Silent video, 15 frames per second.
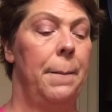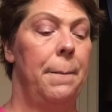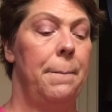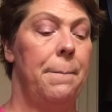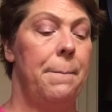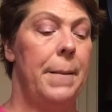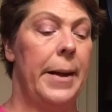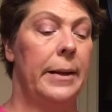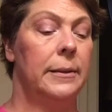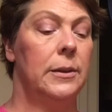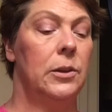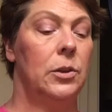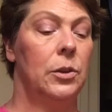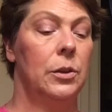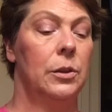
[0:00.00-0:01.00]

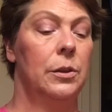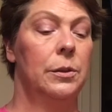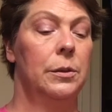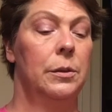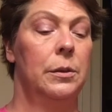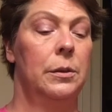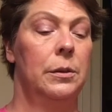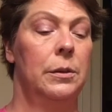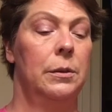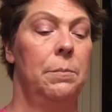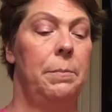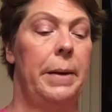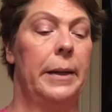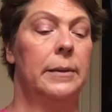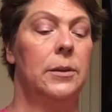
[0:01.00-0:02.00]
Master
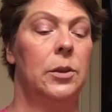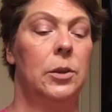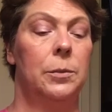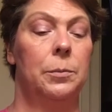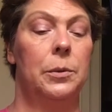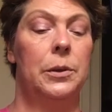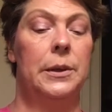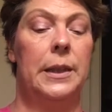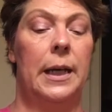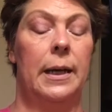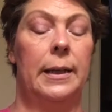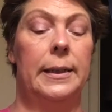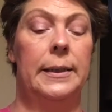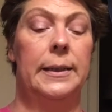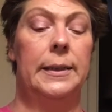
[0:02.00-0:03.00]

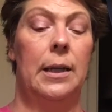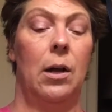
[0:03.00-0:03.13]
Precise